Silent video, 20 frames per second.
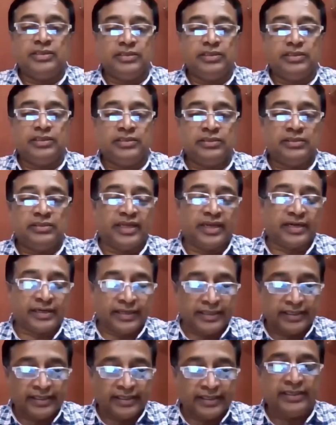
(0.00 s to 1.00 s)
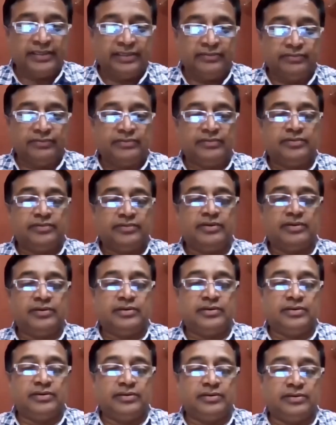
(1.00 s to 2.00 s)
in their country,
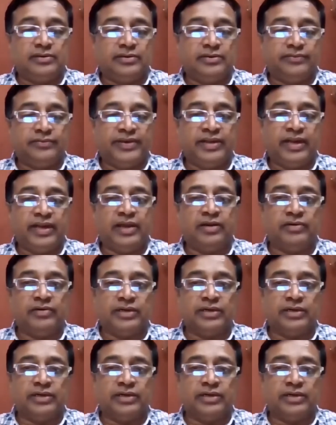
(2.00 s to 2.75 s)
when I